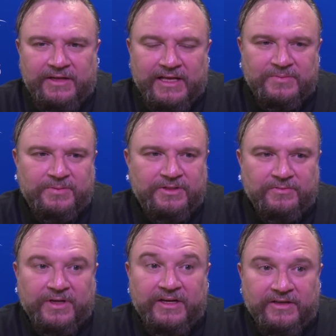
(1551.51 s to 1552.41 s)
That's pretty
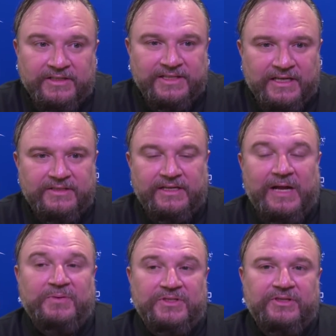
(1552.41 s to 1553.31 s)
rare, and it's actually an
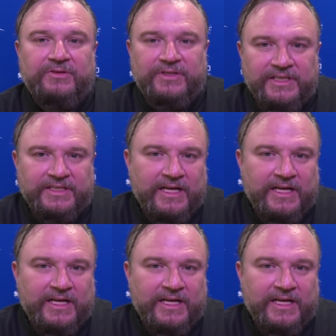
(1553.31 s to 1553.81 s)
opportunity,